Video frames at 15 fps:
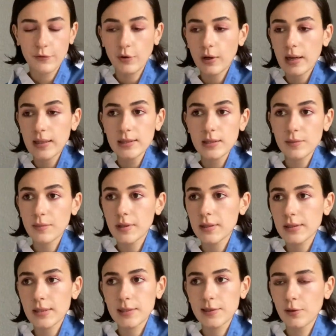
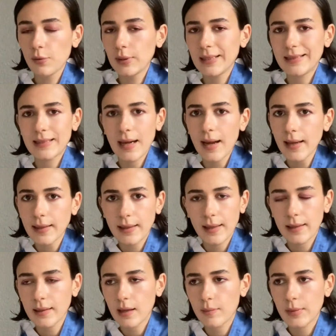customers are slowly
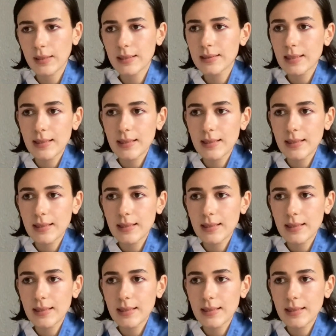dying, I mean,